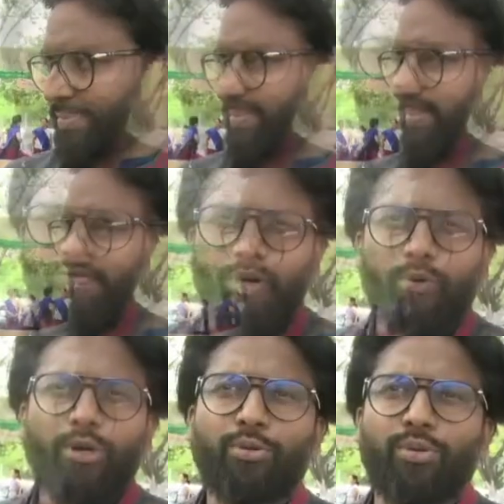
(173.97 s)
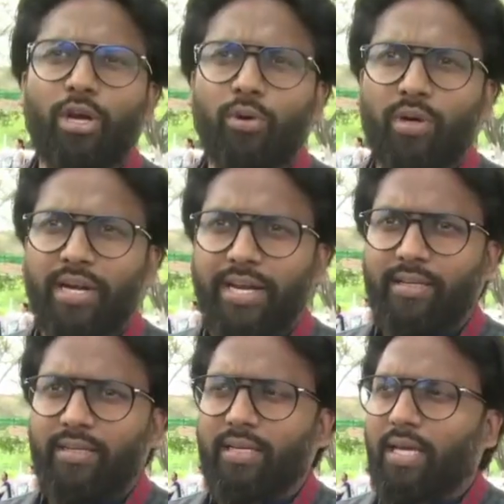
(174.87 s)
10th, we are going to
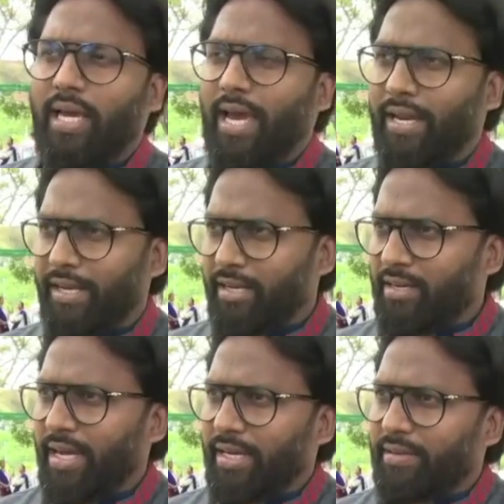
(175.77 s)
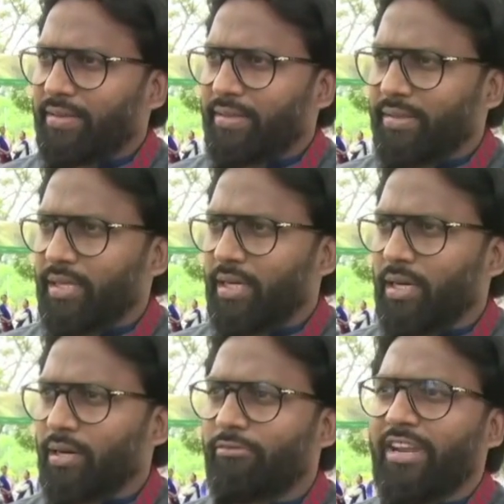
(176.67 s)
inaugurate and ignite
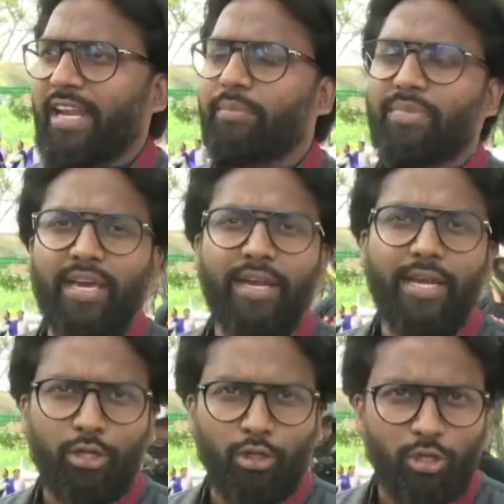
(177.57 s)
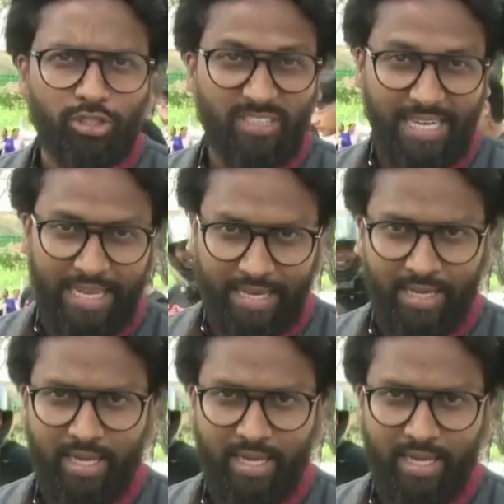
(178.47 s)
the William Carey Torch Relay.